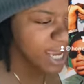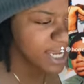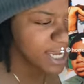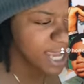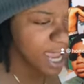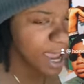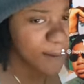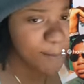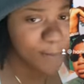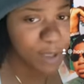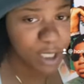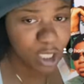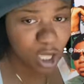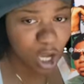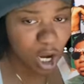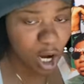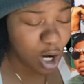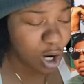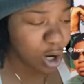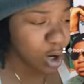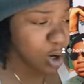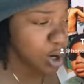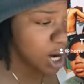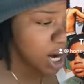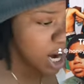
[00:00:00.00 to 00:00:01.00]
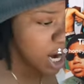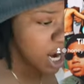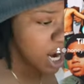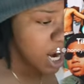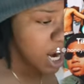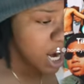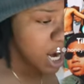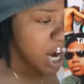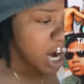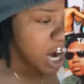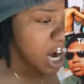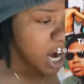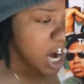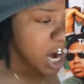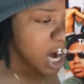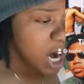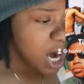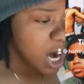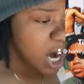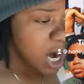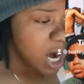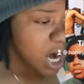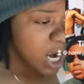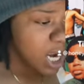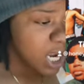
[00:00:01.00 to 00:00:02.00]
came along,
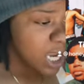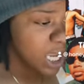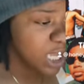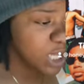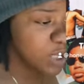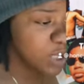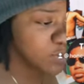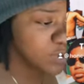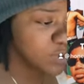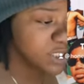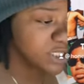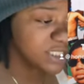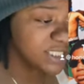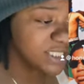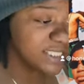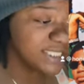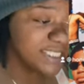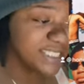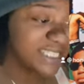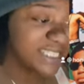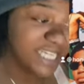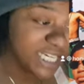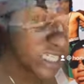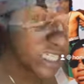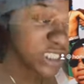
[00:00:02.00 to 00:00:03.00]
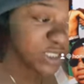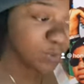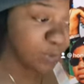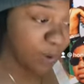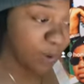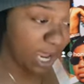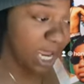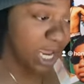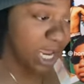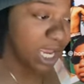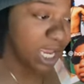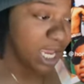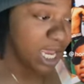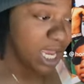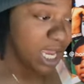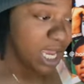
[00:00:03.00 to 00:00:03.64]
he was this way.